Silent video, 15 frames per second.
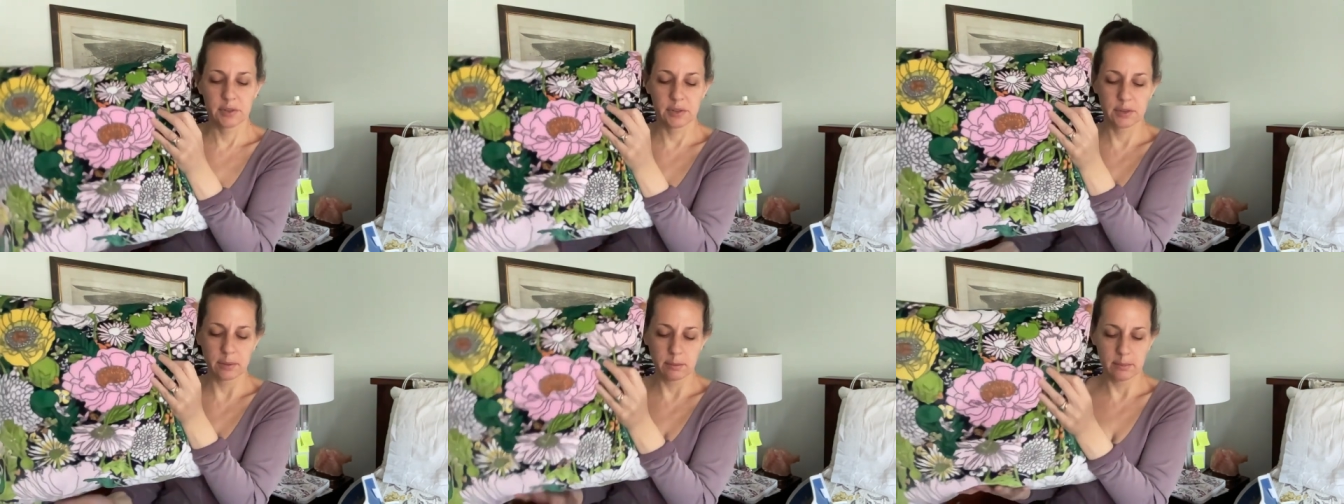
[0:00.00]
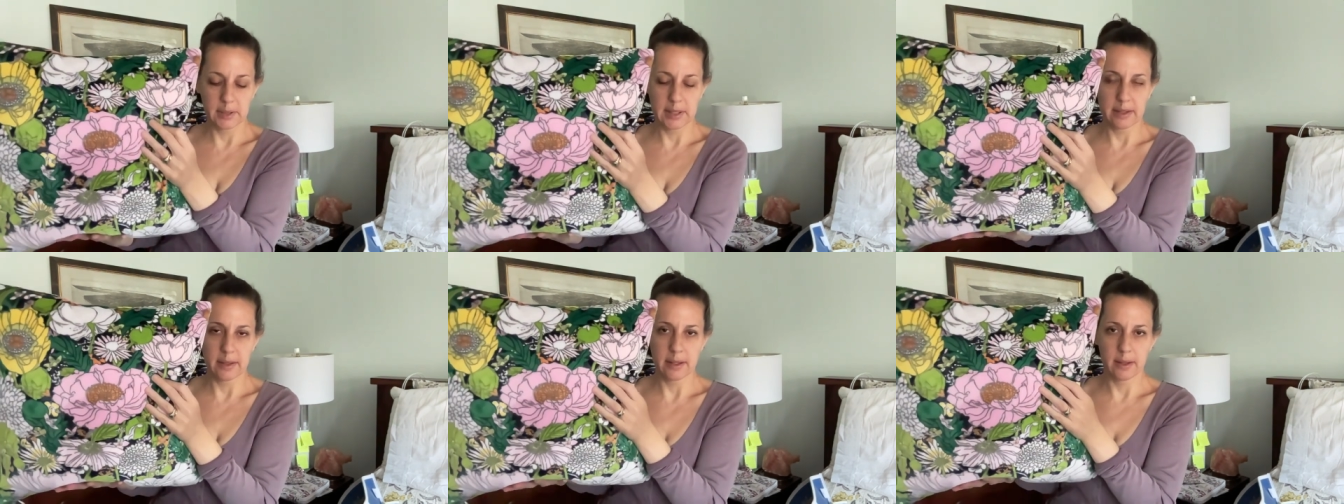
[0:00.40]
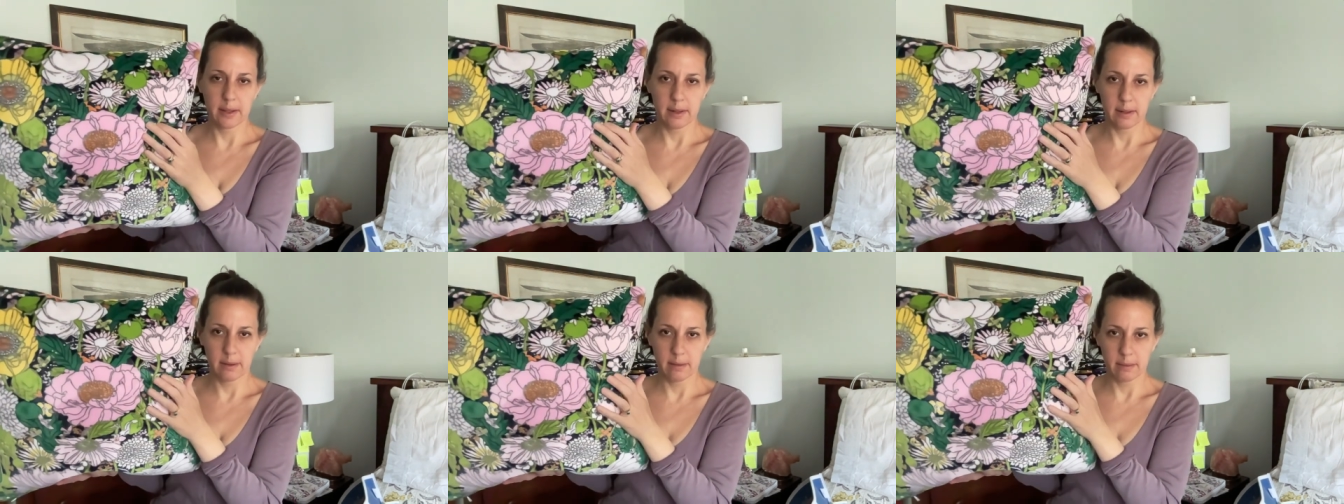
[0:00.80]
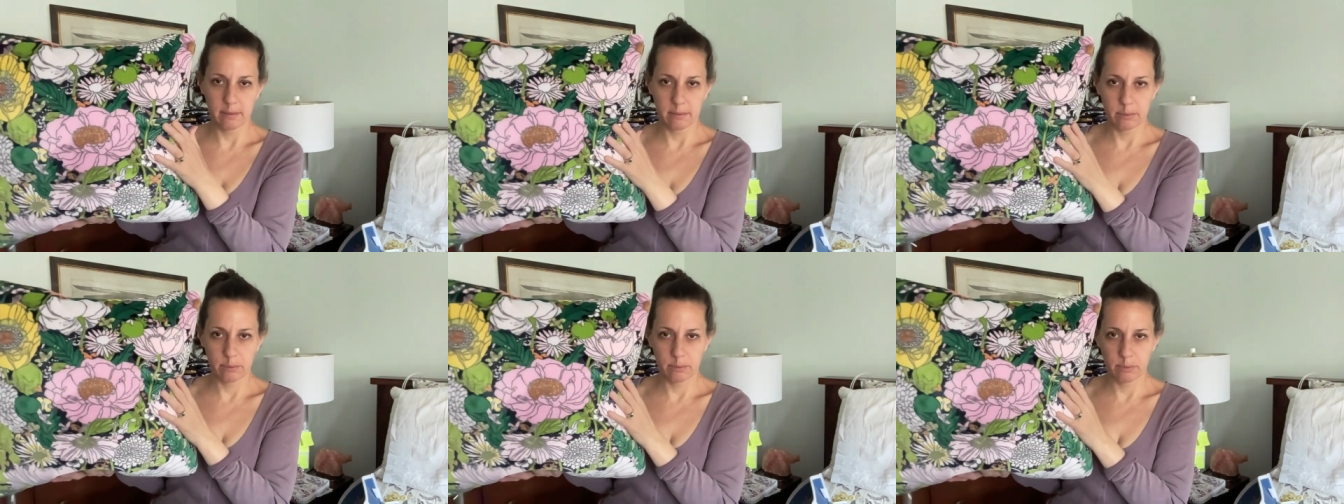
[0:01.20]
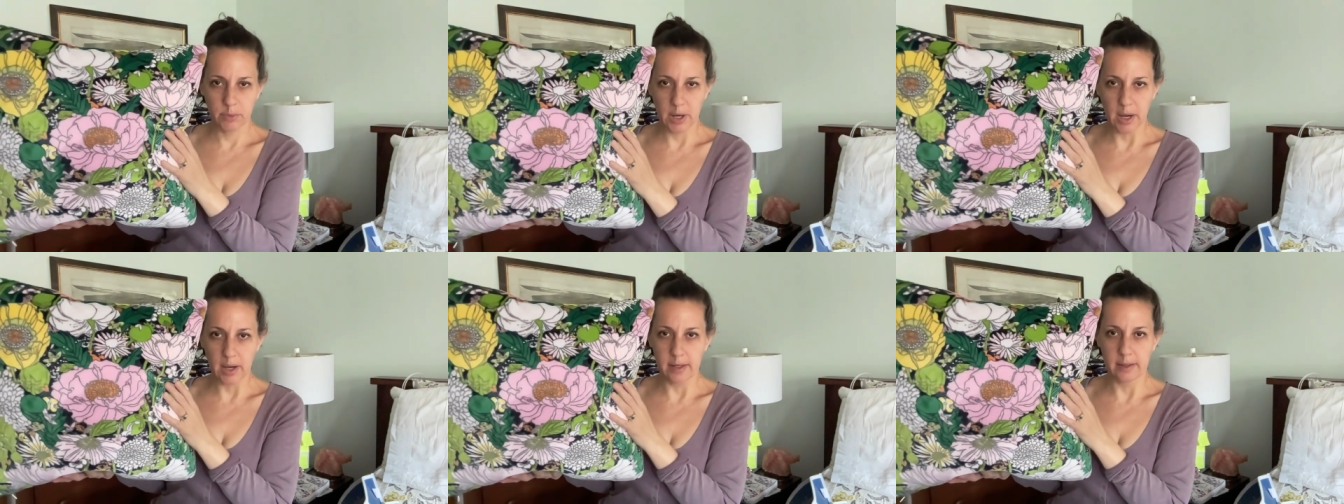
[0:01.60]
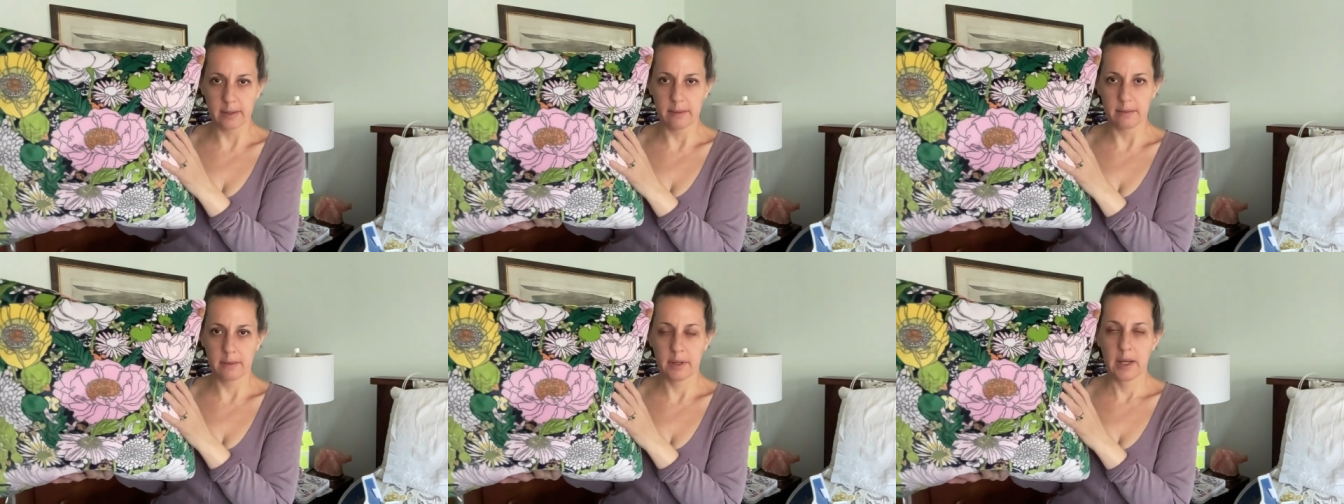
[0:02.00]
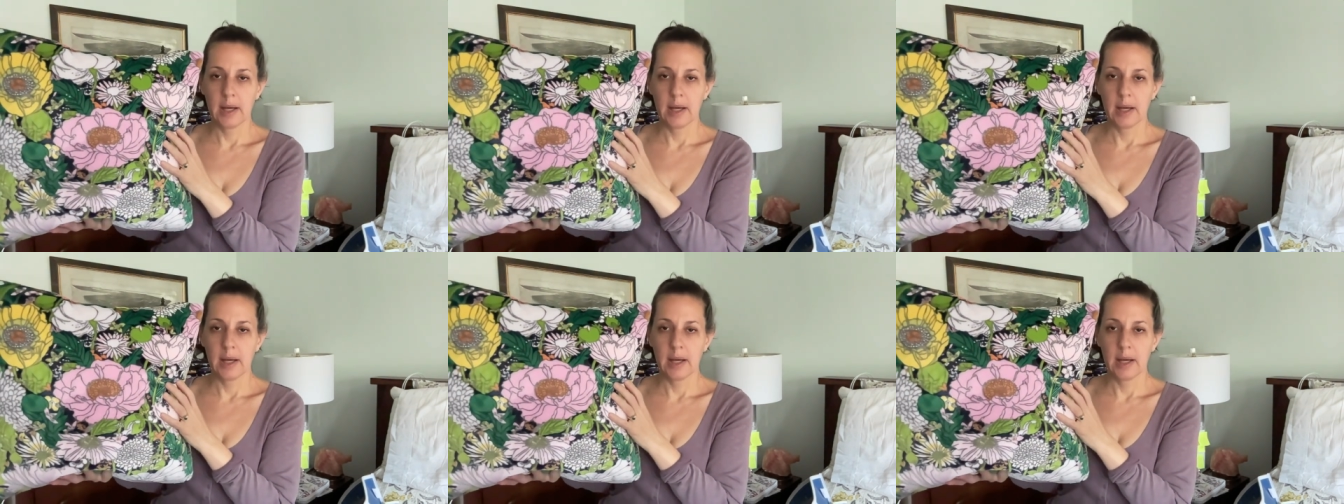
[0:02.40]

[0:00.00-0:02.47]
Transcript: to me than the cotton.